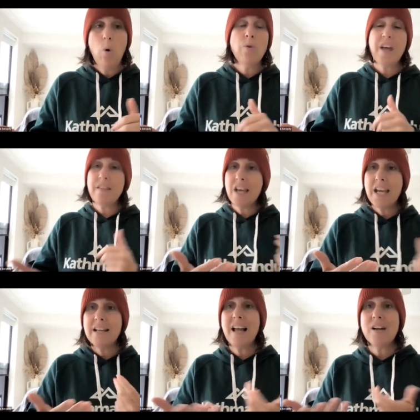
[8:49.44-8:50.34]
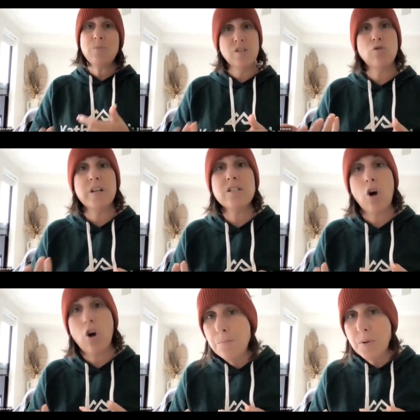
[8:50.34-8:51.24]
or that the headline was a trick
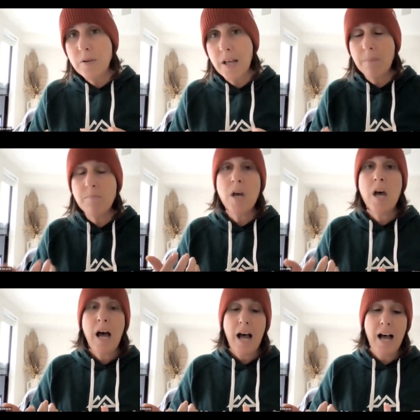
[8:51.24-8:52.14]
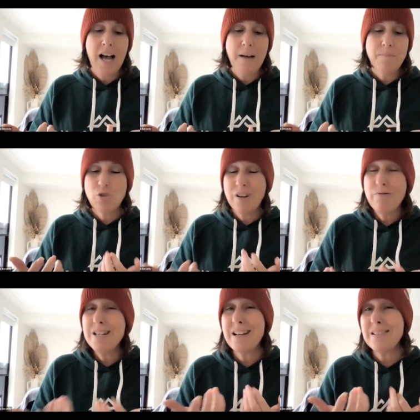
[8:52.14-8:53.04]
to open them,
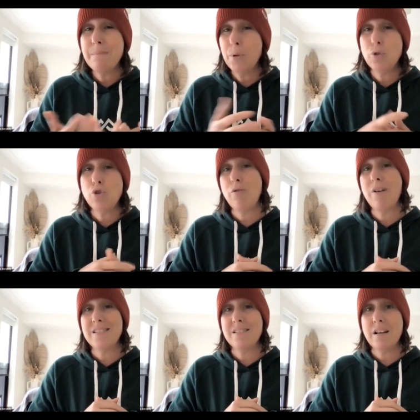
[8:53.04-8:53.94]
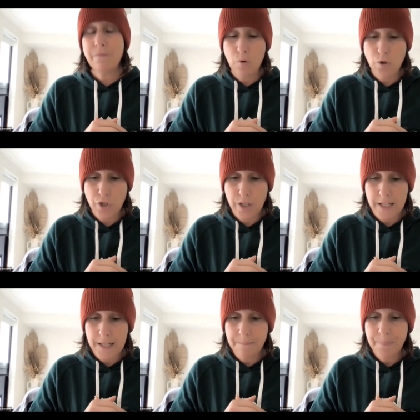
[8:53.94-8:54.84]
trickery doesn't build trust,
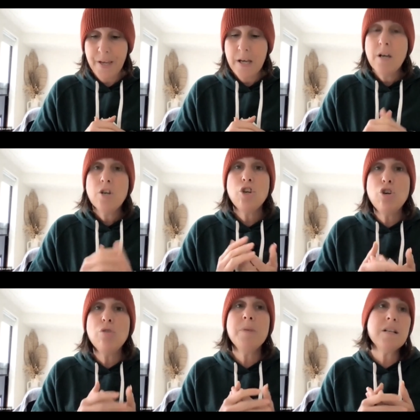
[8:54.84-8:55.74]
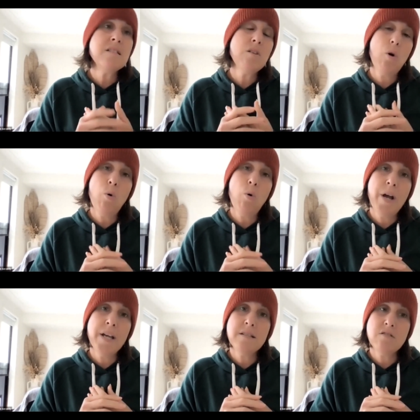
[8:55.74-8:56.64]
unfortunately. Humor doesn't
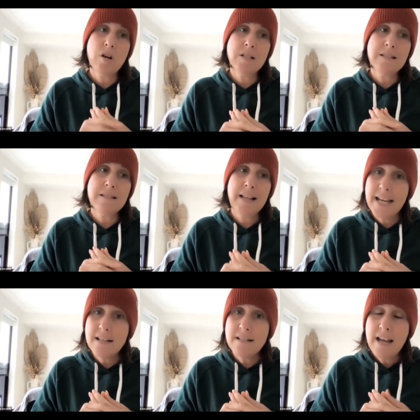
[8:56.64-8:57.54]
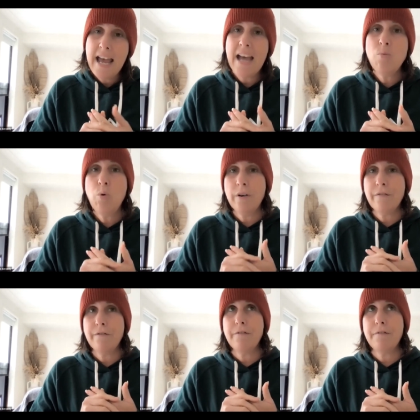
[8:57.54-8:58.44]
always translate, and
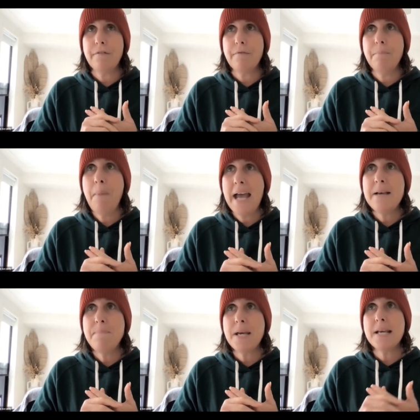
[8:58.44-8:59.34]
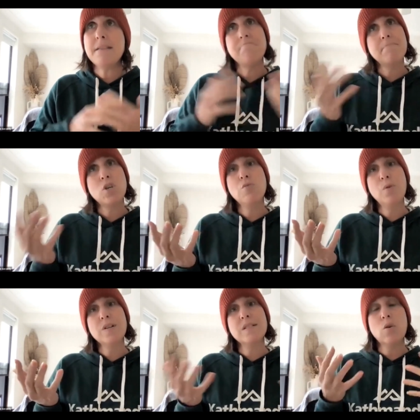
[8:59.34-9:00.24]
what may be
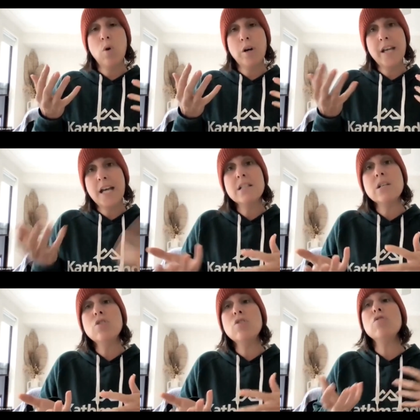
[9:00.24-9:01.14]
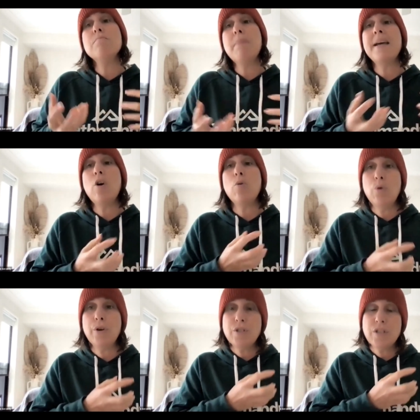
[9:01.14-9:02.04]
humorous or okay to you may not
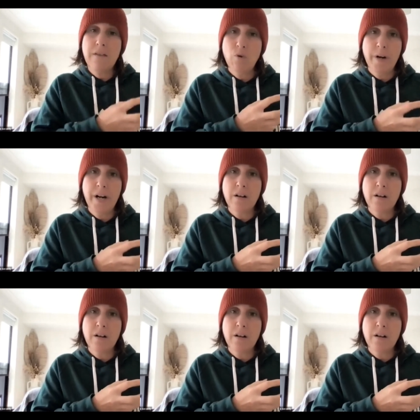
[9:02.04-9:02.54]
work to everyone